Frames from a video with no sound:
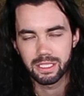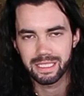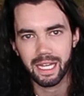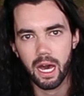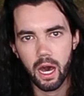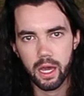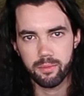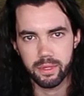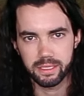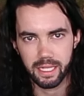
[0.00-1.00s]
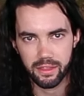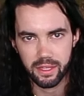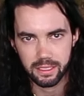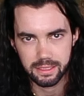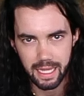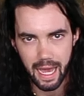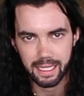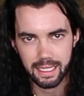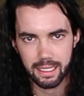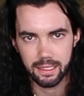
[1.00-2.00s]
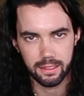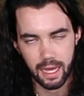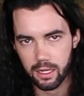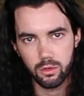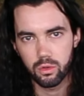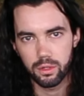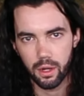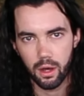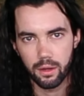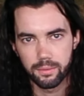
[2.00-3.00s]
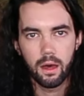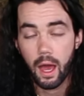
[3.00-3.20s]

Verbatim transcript: Just like a hype beast. I think it's tacky and not cool at all.